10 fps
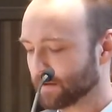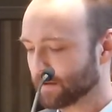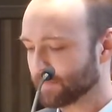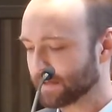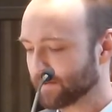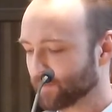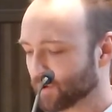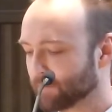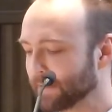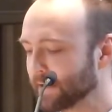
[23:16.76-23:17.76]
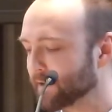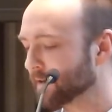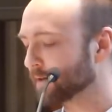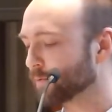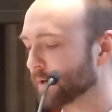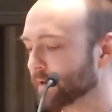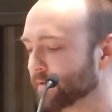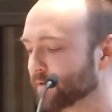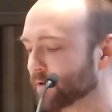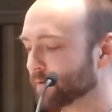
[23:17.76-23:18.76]
But it's more immediate when
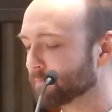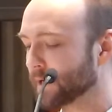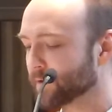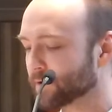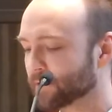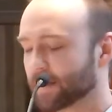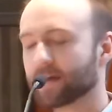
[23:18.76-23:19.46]
it's your own mother